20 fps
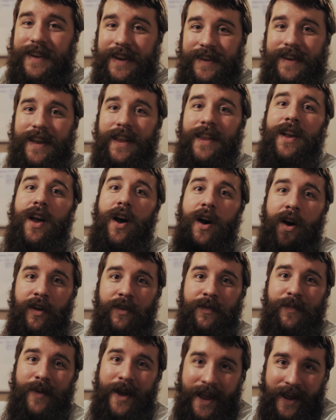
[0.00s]
detailing
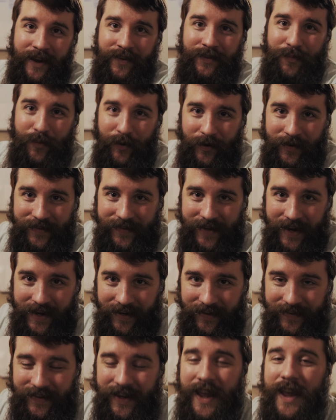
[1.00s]
all of my export
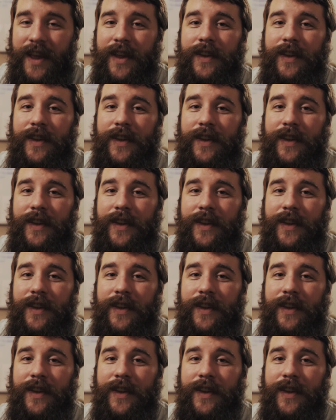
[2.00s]
settings.